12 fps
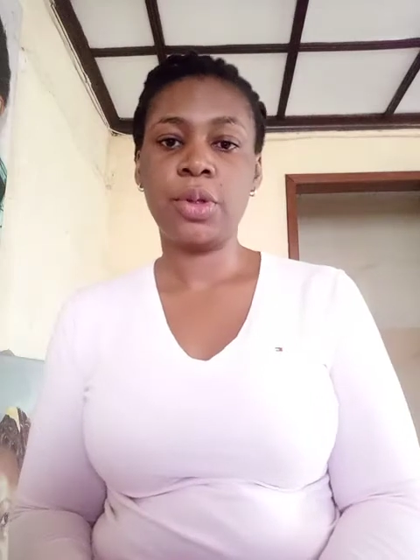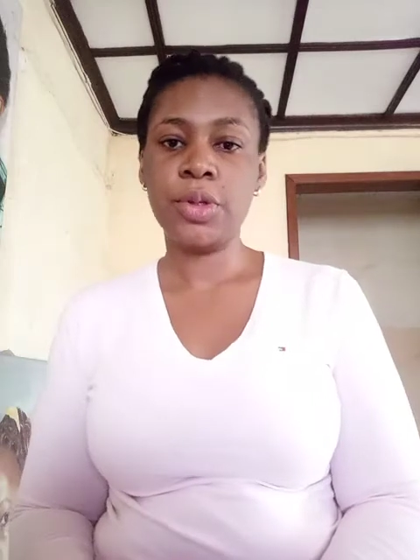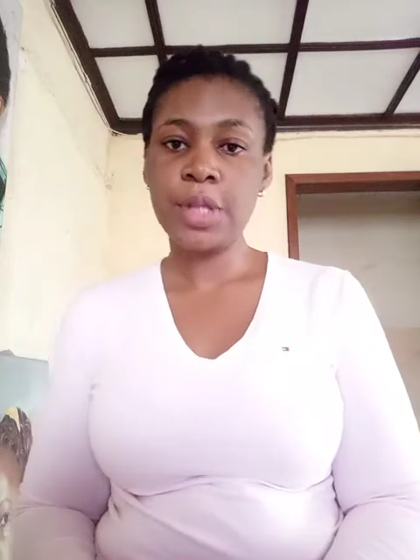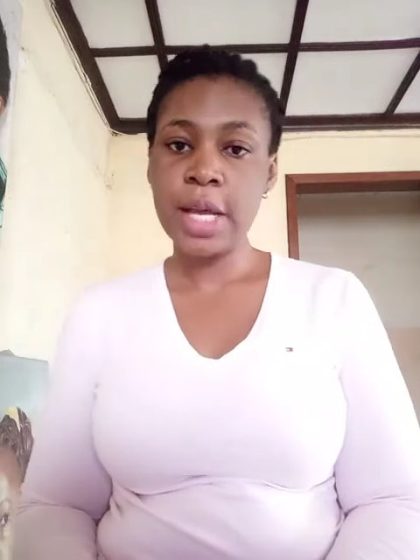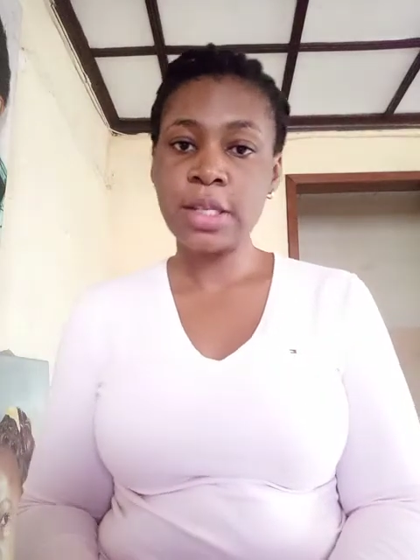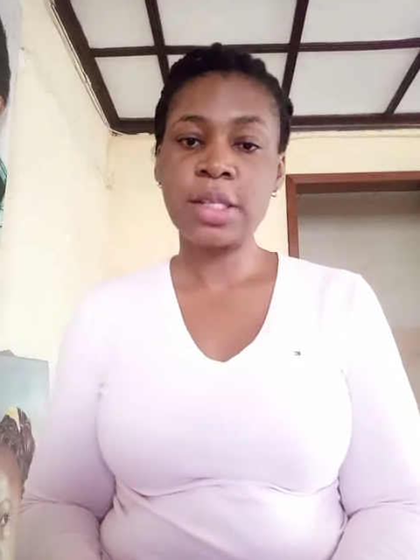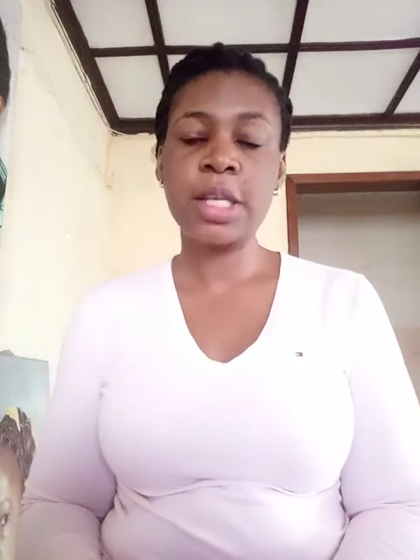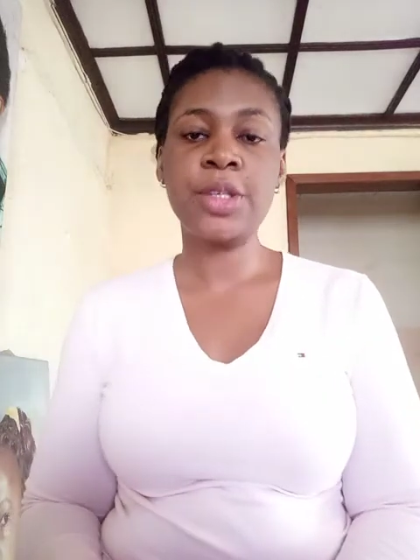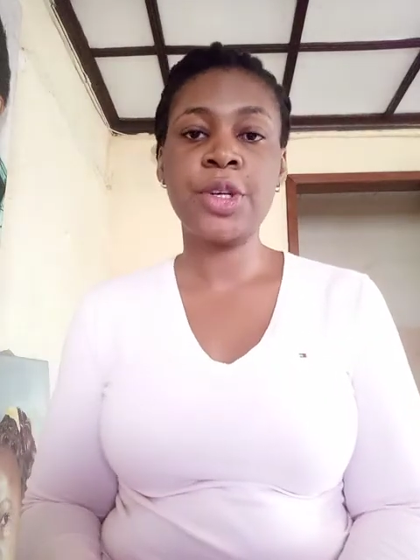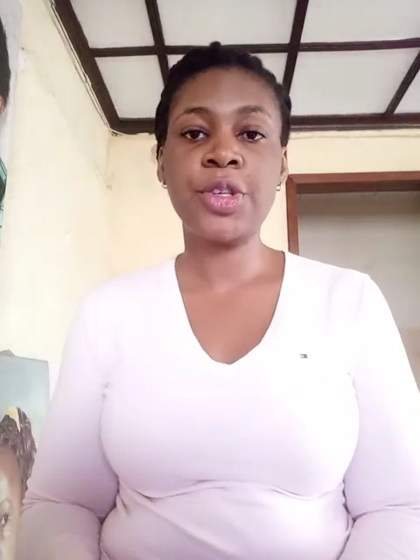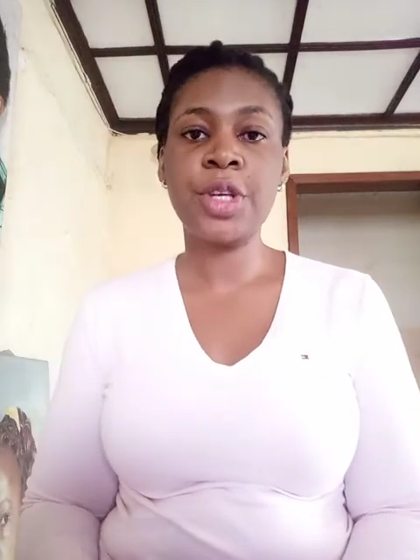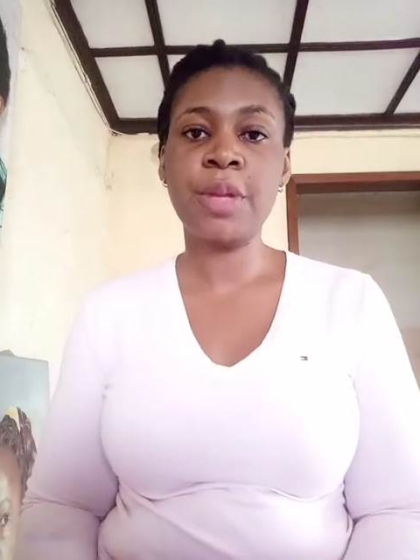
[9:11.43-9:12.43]
don't
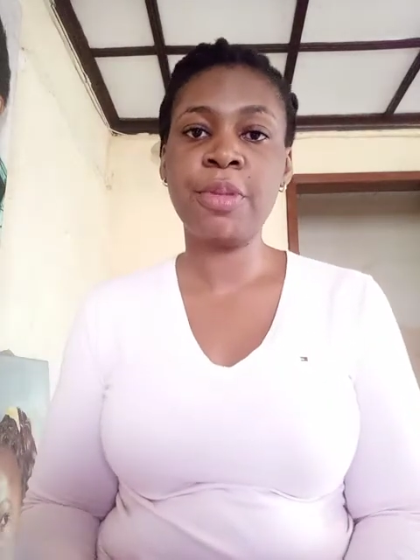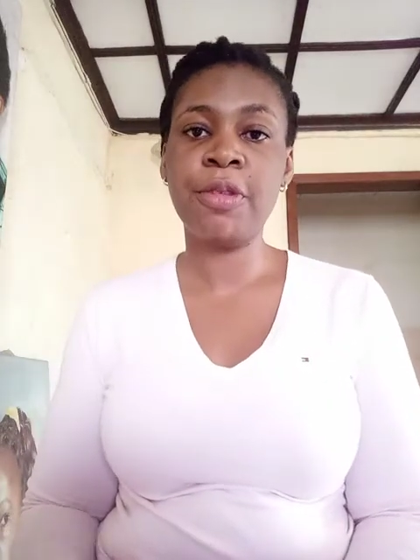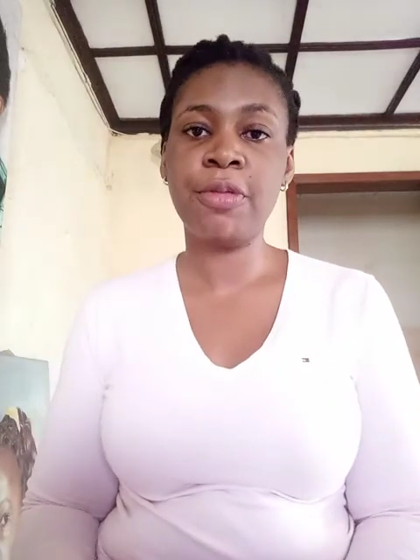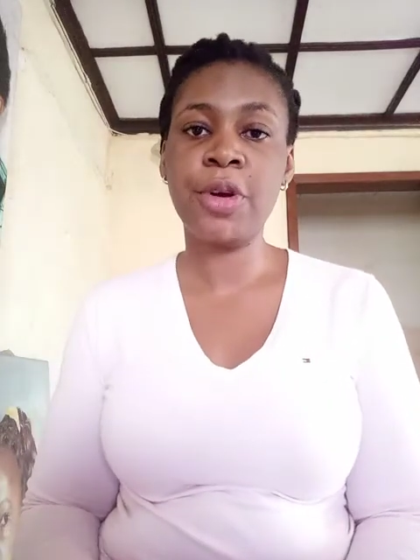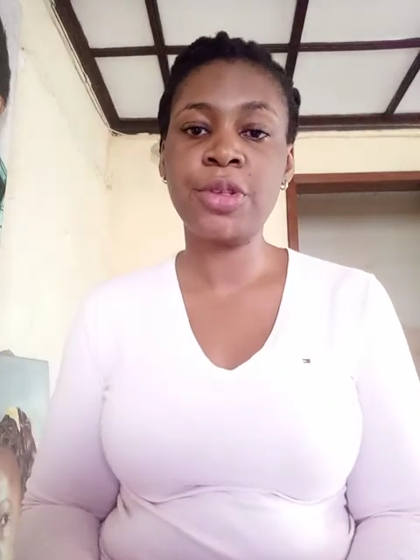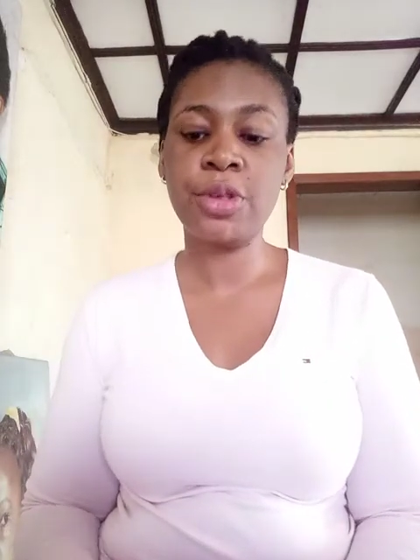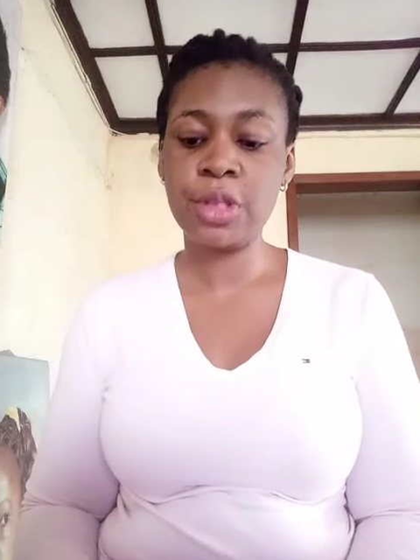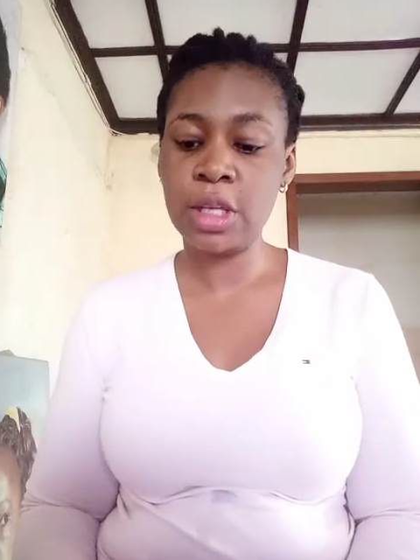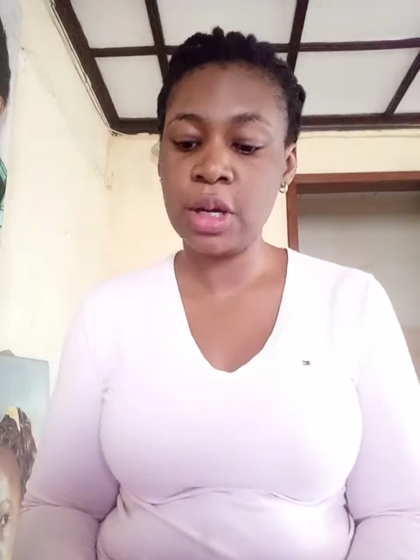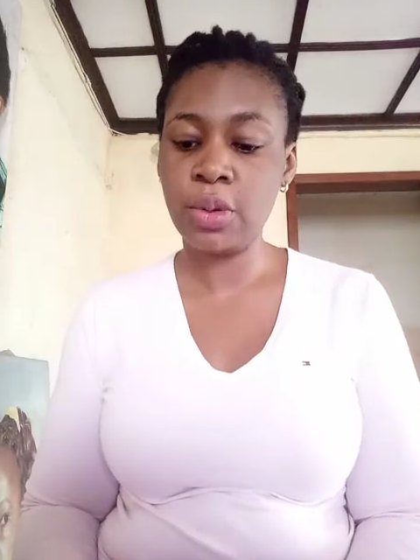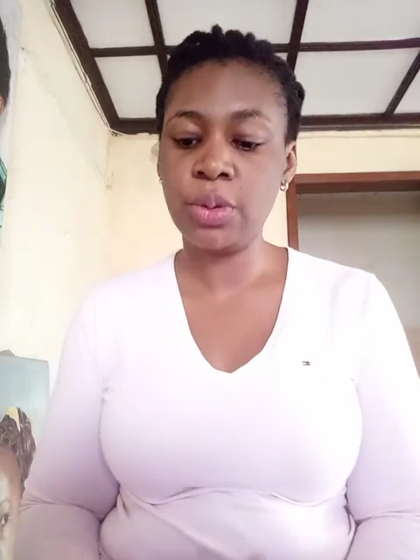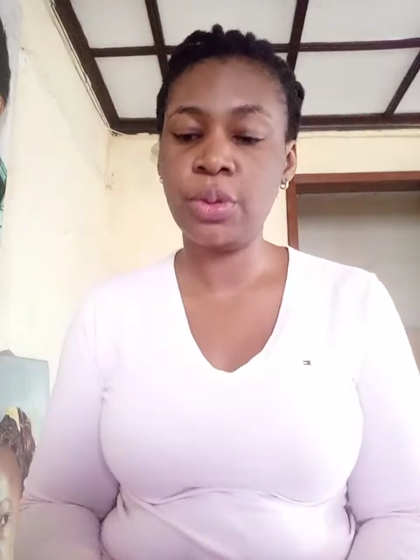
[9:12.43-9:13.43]
hesitate, just send me a voice note
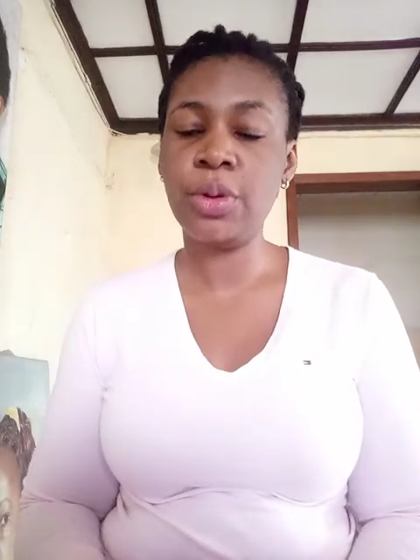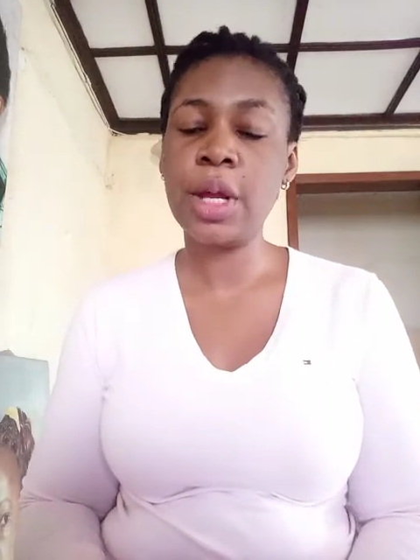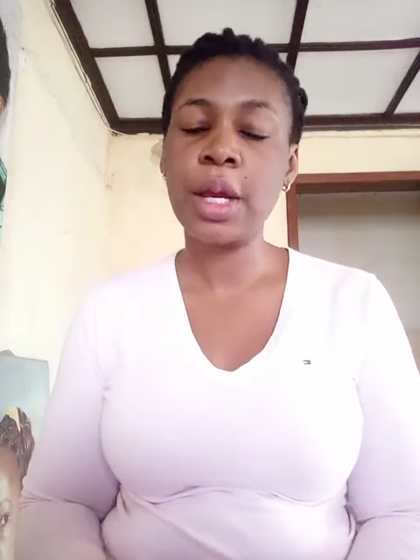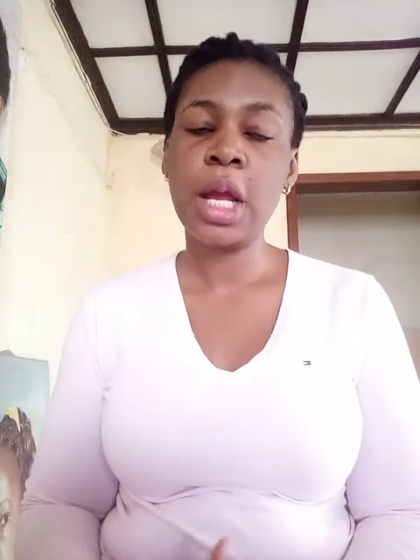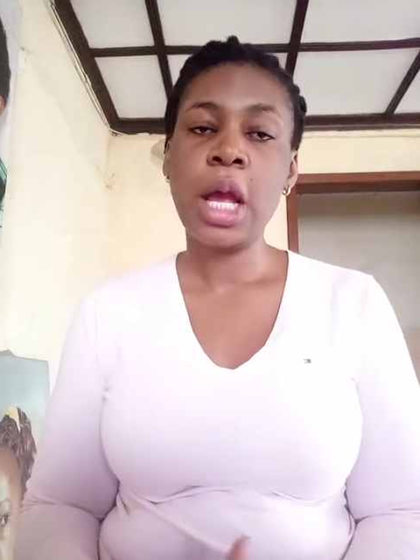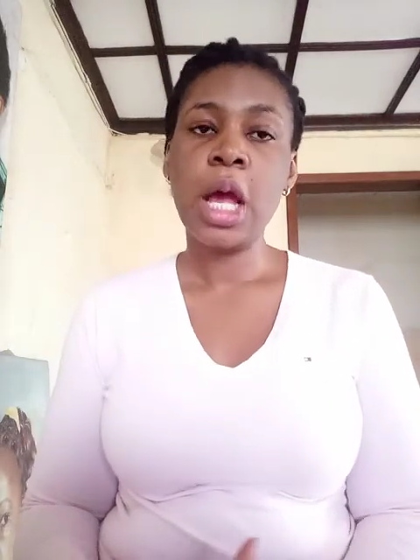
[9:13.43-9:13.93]
and I will do that.